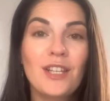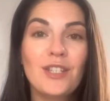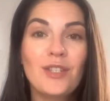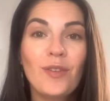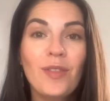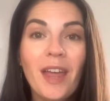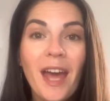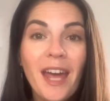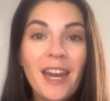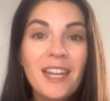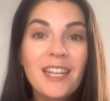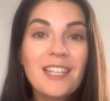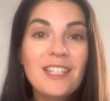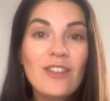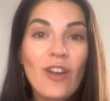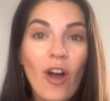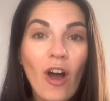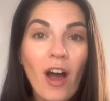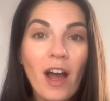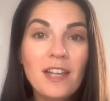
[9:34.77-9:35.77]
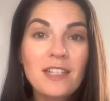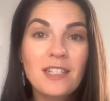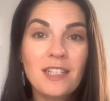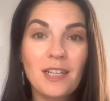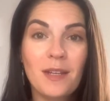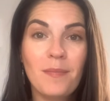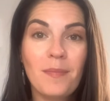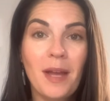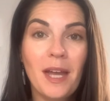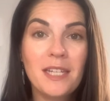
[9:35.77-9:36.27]
So that is
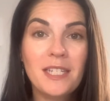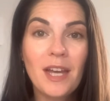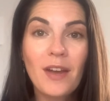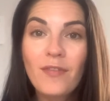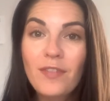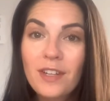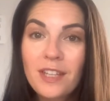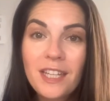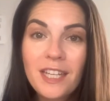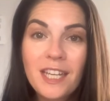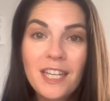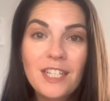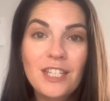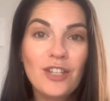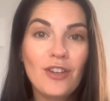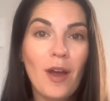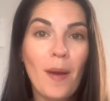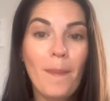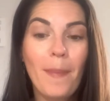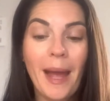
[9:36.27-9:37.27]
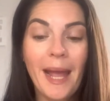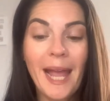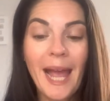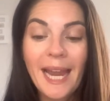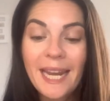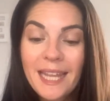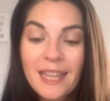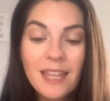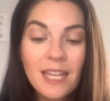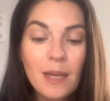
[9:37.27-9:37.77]
awesome. I definitely did not buy
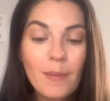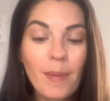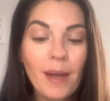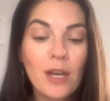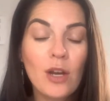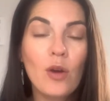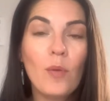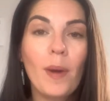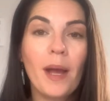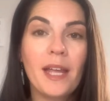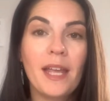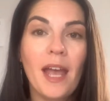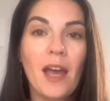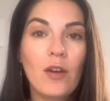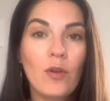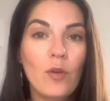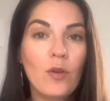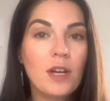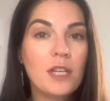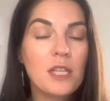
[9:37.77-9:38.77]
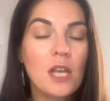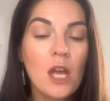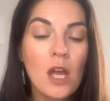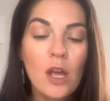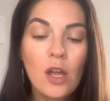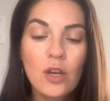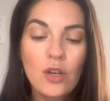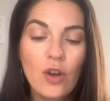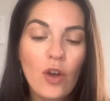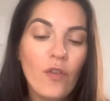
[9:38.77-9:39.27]
anything in my no-buy categories.
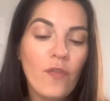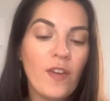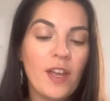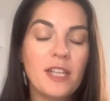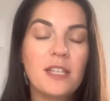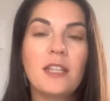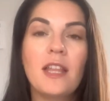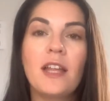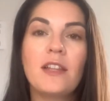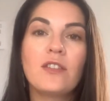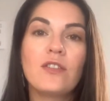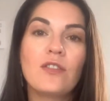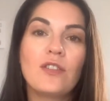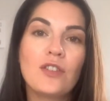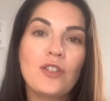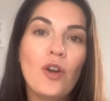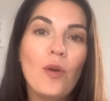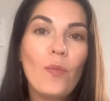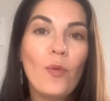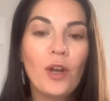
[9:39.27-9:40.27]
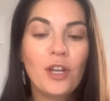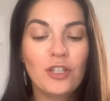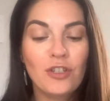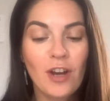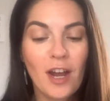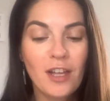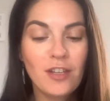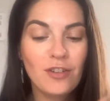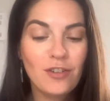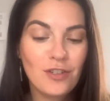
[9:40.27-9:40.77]
No face cleansers, no
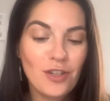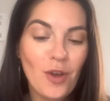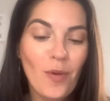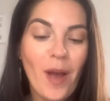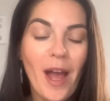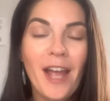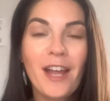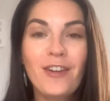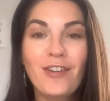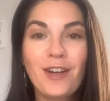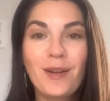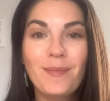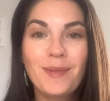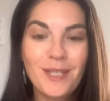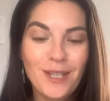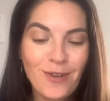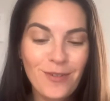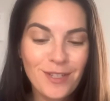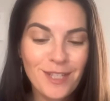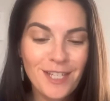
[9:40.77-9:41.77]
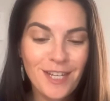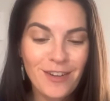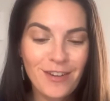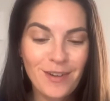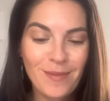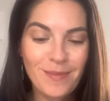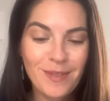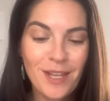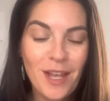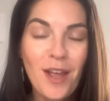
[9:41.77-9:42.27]
moisturizers, no eye creams, no
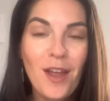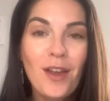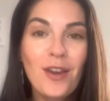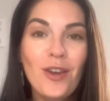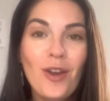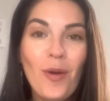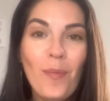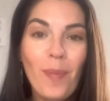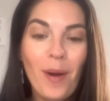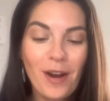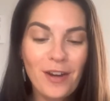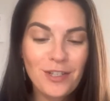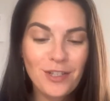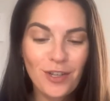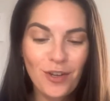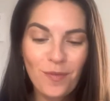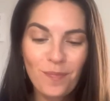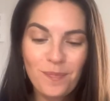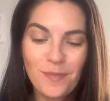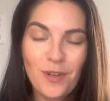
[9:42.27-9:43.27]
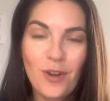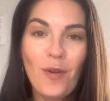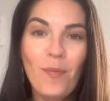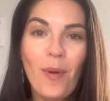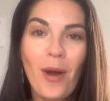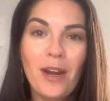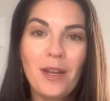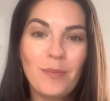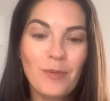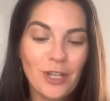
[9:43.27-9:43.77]
serums, no bar soap, no
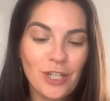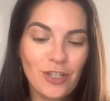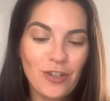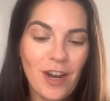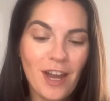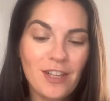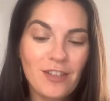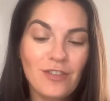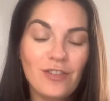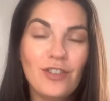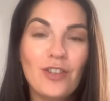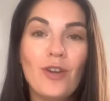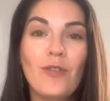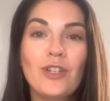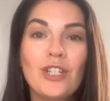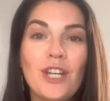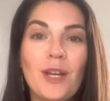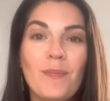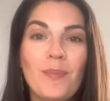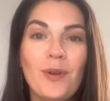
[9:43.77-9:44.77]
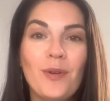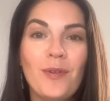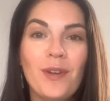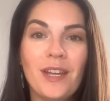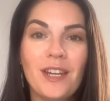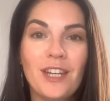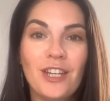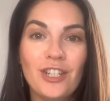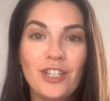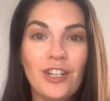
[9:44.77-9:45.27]
body moisturizers, no shampoo and
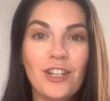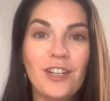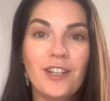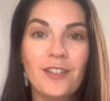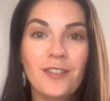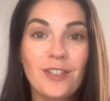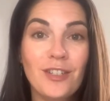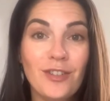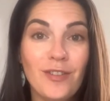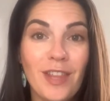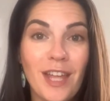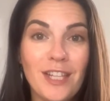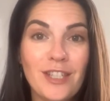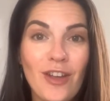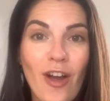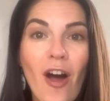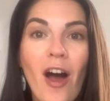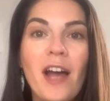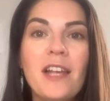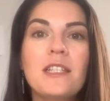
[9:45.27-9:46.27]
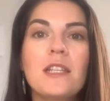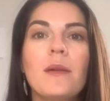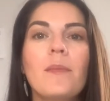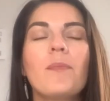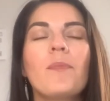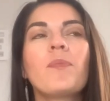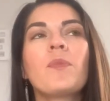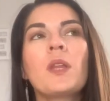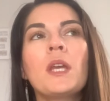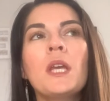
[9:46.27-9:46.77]
conditioner. So that's awesome.